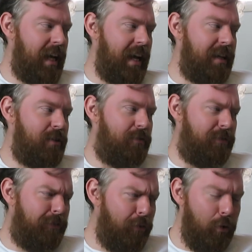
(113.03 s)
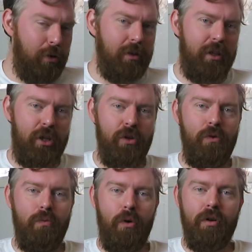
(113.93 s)
a full
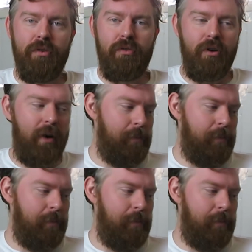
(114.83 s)
queue walkthrough,